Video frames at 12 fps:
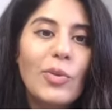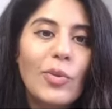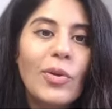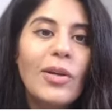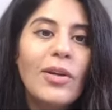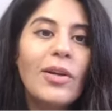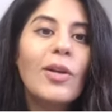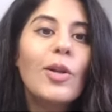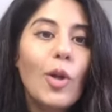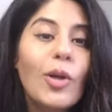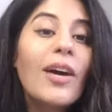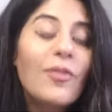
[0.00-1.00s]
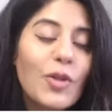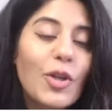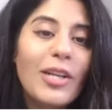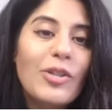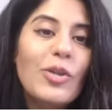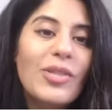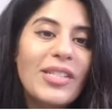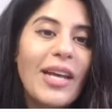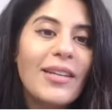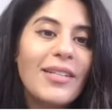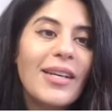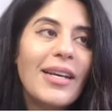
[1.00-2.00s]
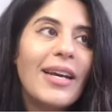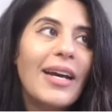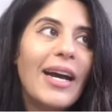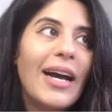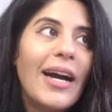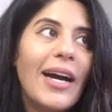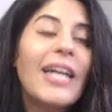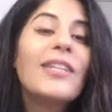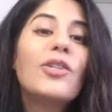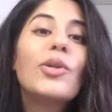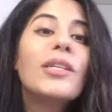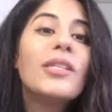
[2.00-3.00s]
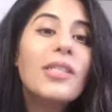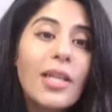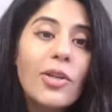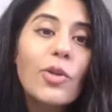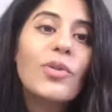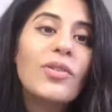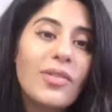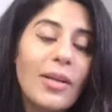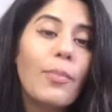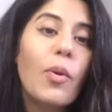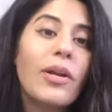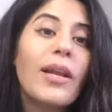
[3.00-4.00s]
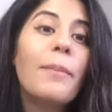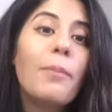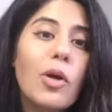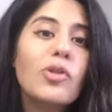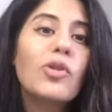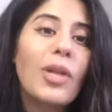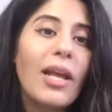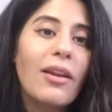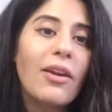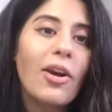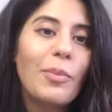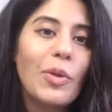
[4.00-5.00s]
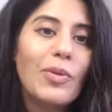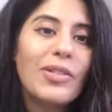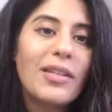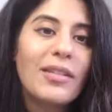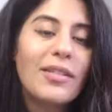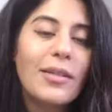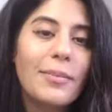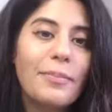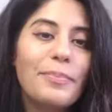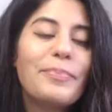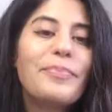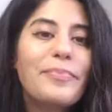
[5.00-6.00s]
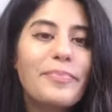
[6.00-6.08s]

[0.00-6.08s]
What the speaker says: to look after, as you said, and to continue to support and modulate our immune system.